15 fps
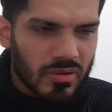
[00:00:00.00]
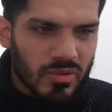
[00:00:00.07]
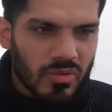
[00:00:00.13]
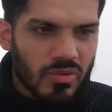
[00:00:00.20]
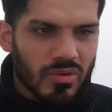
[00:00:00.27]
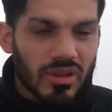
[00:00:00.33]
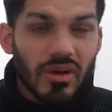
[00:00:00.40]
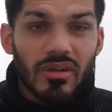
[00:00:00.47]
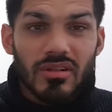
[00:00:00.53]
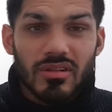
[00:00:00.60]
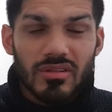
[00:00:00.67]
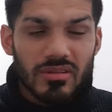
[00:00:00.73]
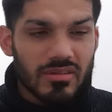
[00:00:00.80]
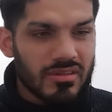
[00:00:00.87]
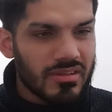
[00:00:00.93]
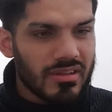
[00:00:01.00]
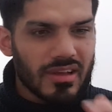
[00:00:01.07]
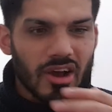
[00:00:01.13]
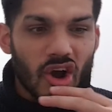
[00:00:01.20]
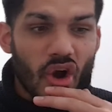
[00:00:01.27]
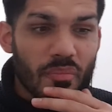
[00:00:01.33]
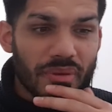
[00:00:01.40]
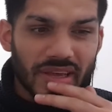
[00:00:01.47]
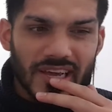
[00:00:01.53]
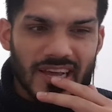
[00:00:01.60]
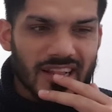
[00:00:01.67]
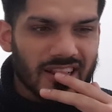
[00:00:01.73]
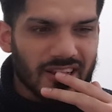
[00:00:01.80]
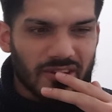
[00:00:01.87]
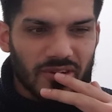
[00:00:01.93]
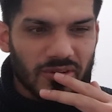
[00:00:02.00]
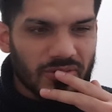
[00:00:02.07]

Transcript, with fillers: Ooh, that. Hope we catch the.